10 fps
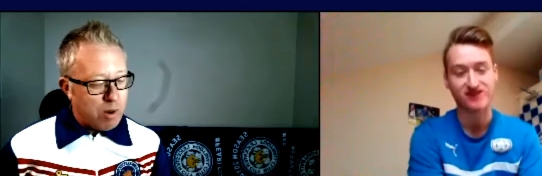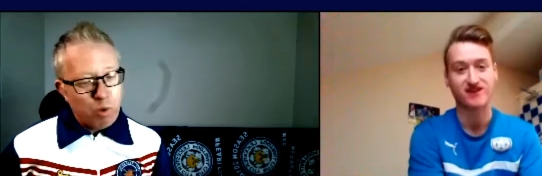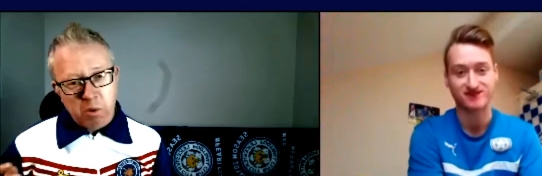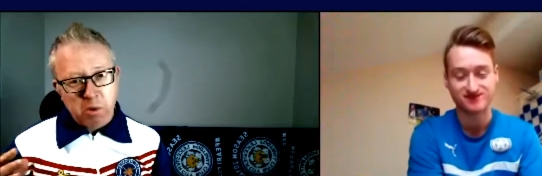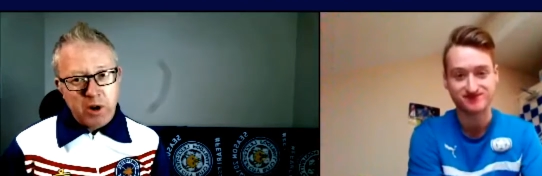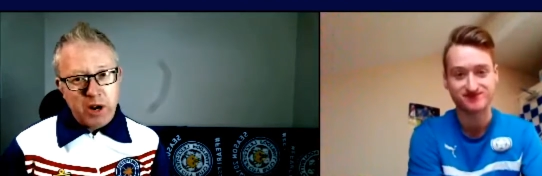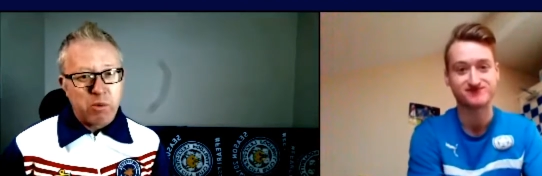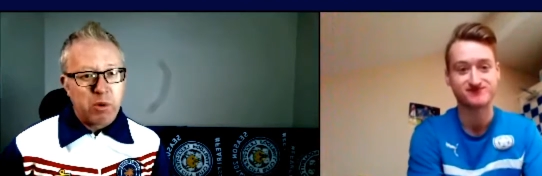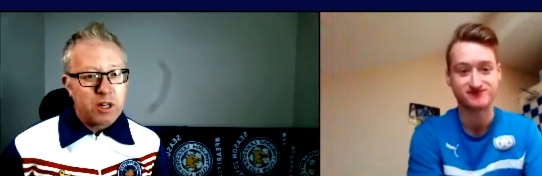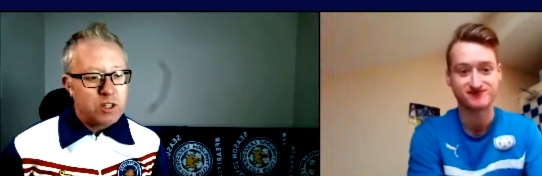Speaker 1: And what we want
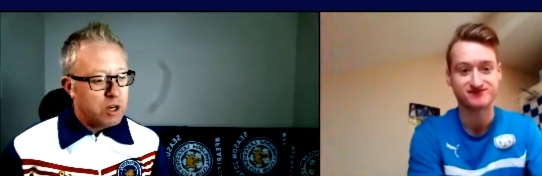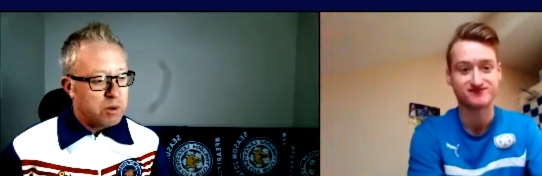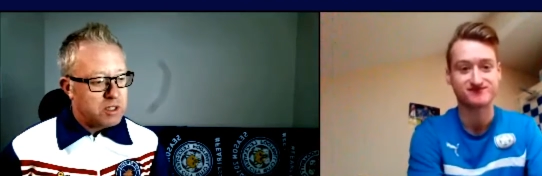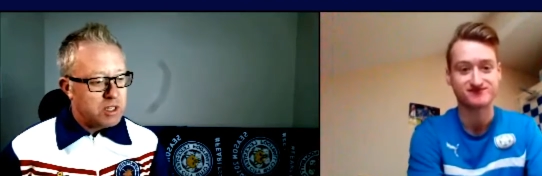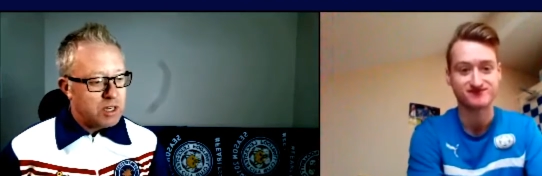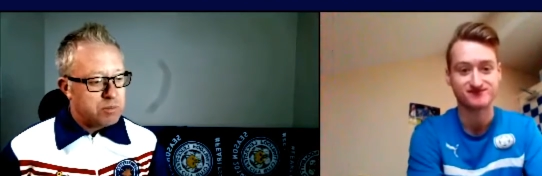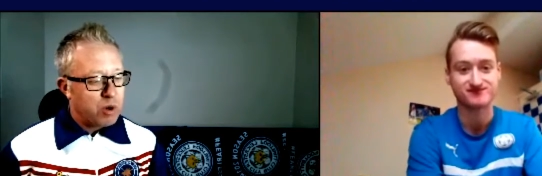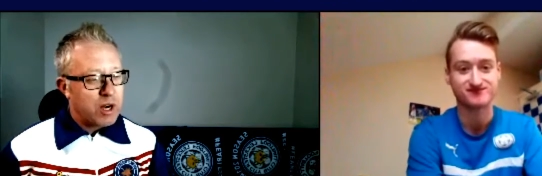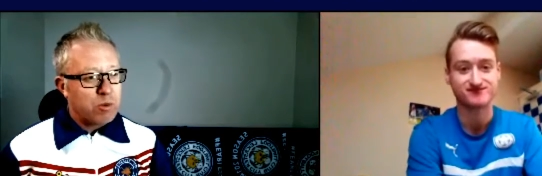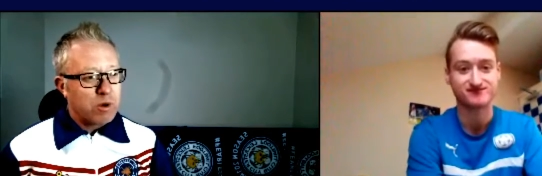everybody to do is, is
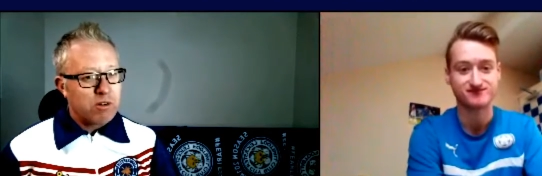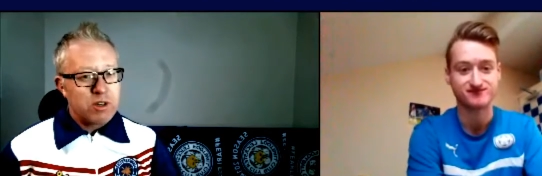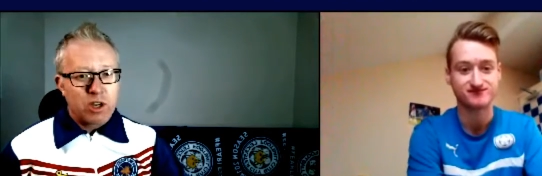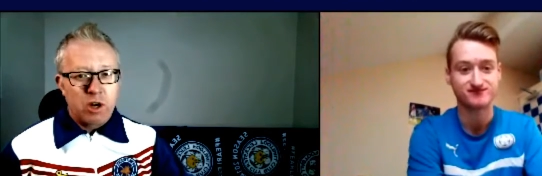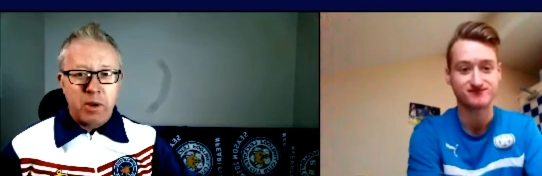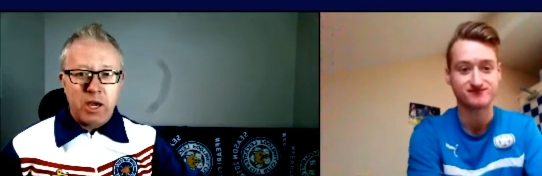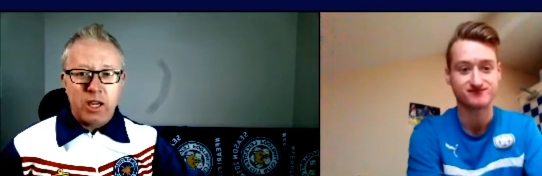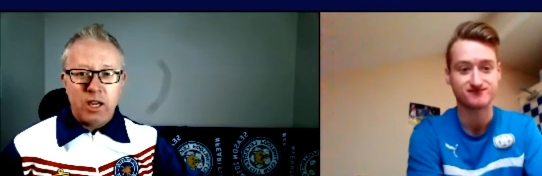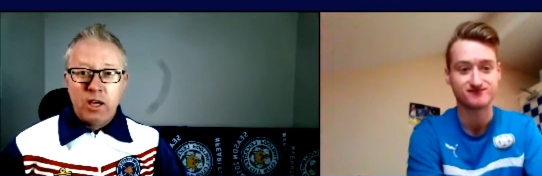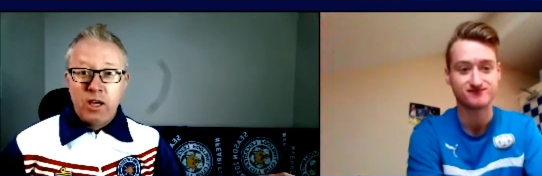predict whether it's going to
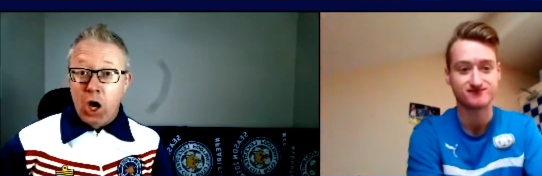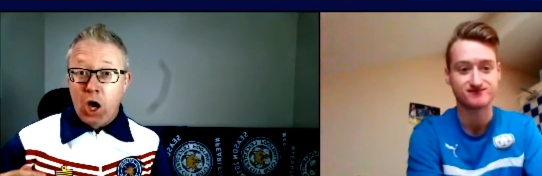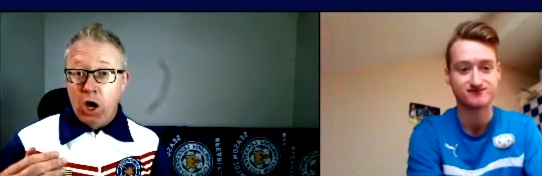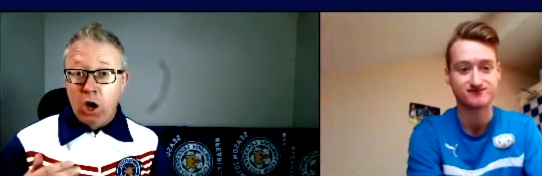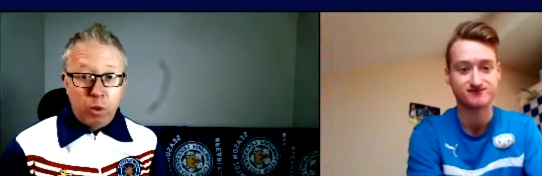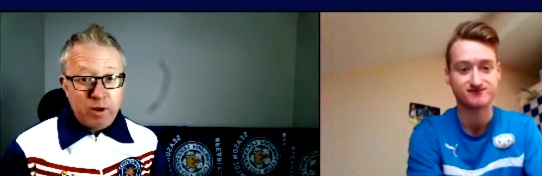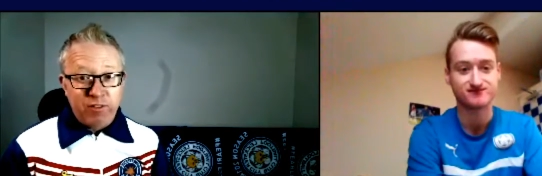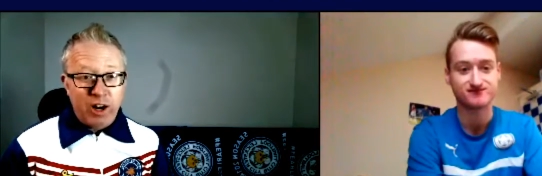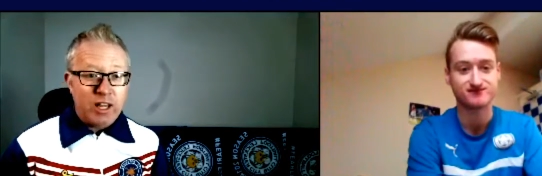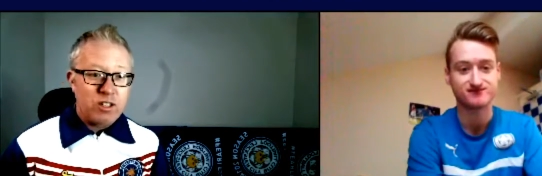be uh, a win
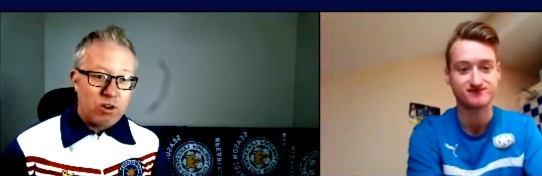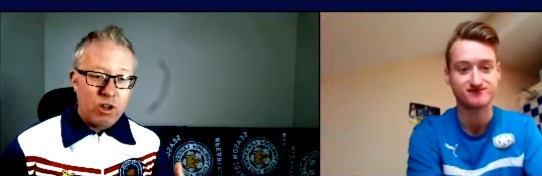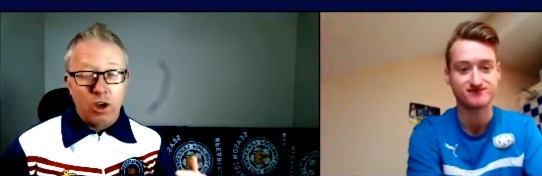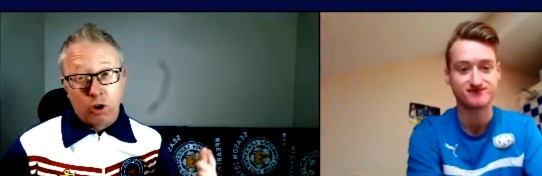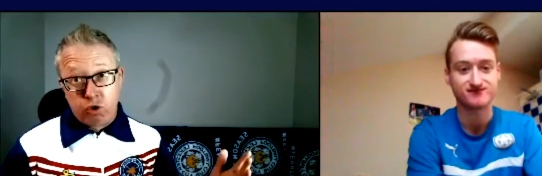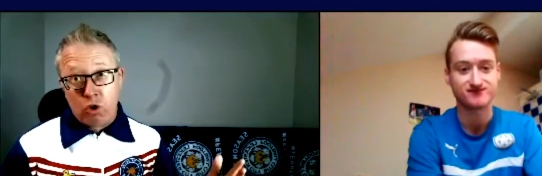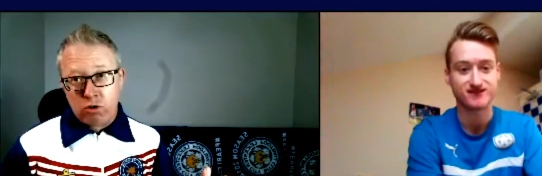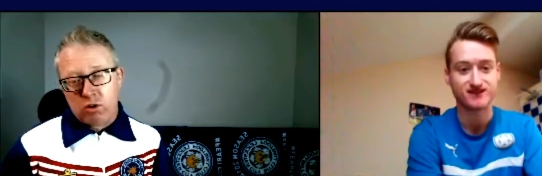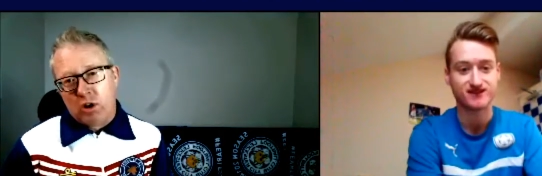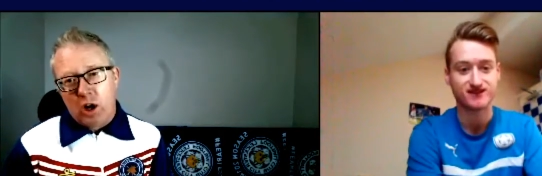for Leicester, a draw
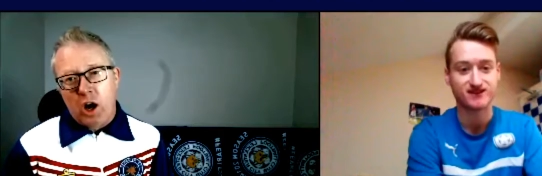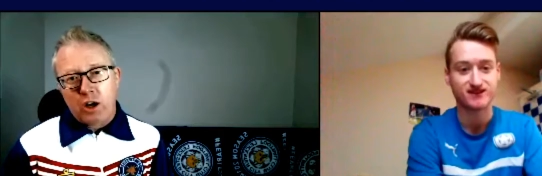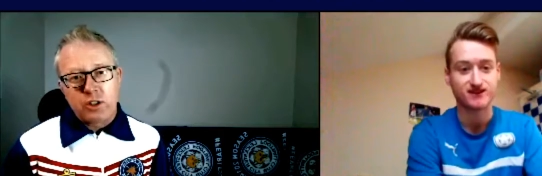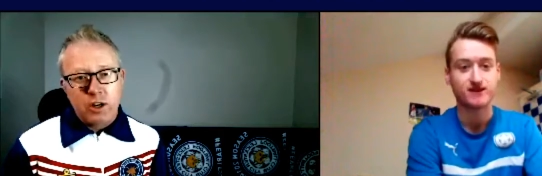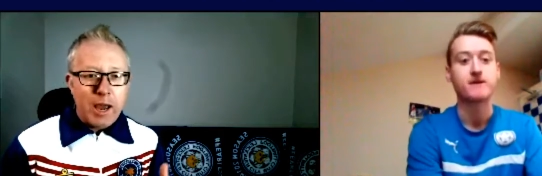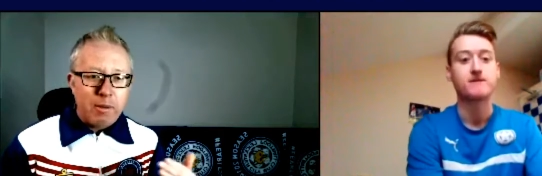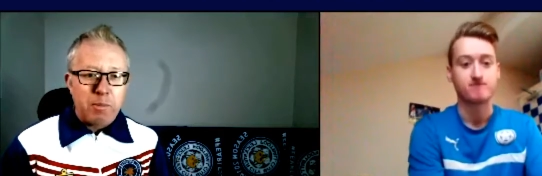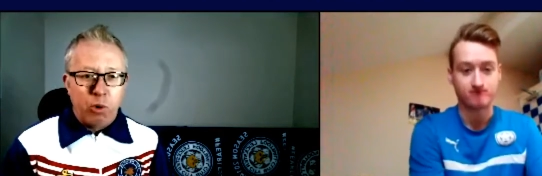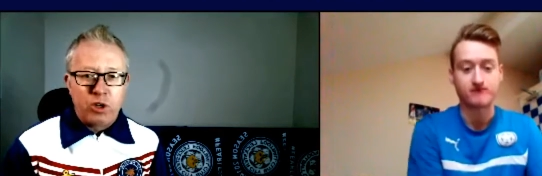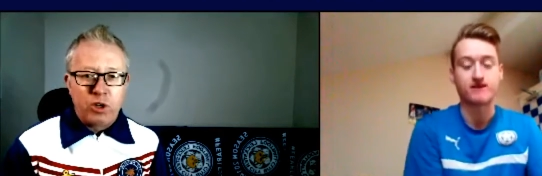or a loss, and how
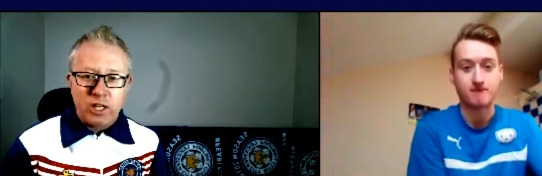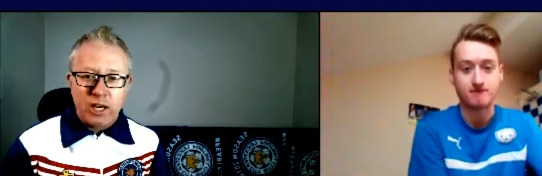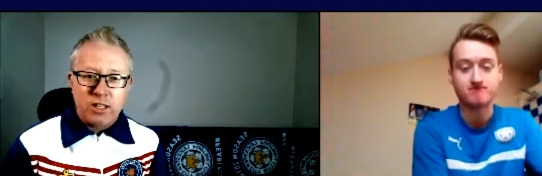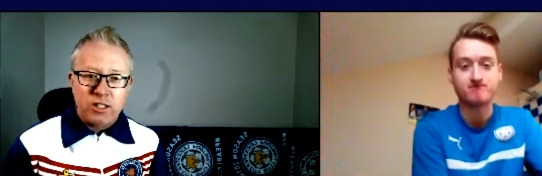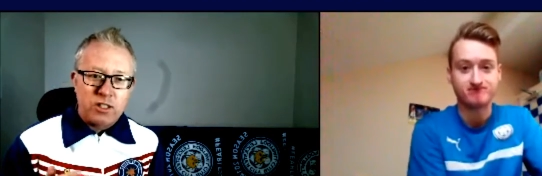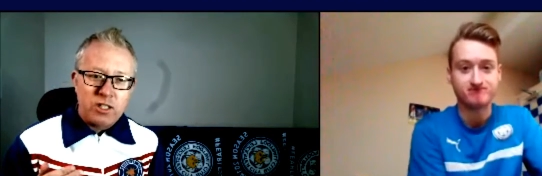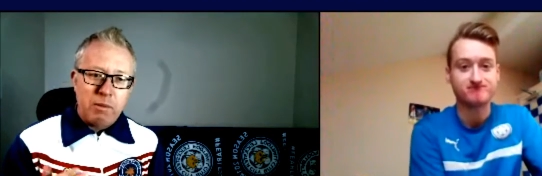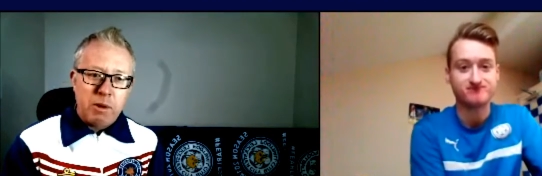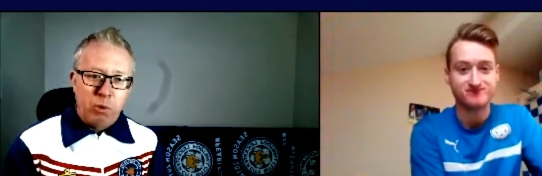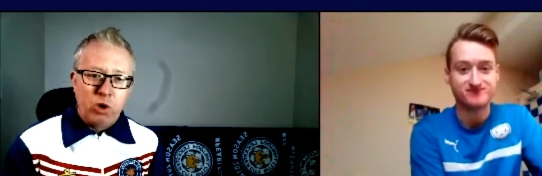many points that is, and see how
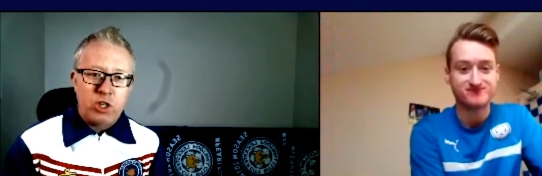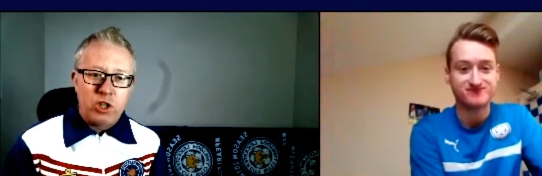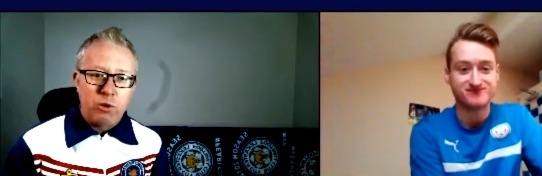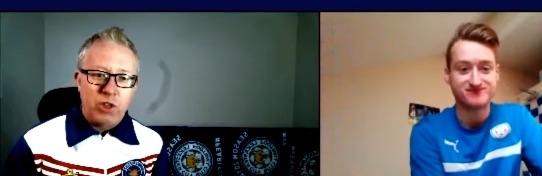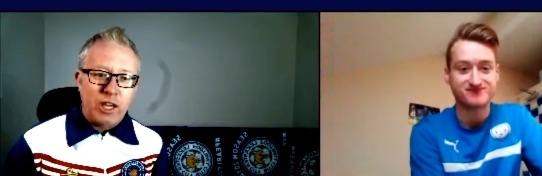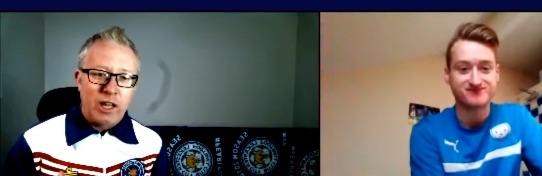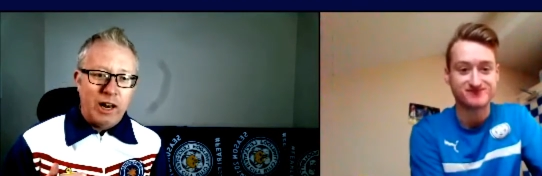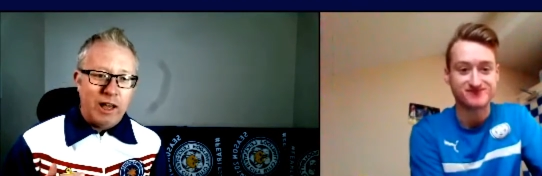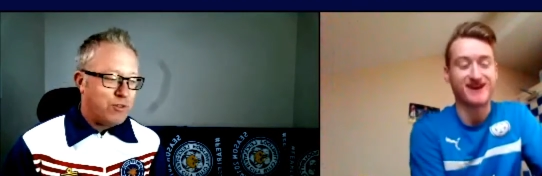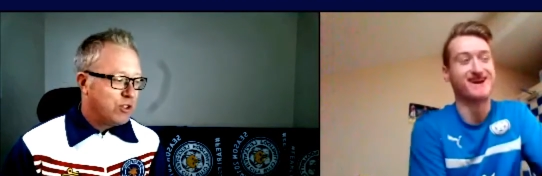many points you think are
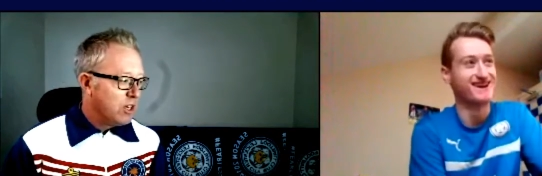left.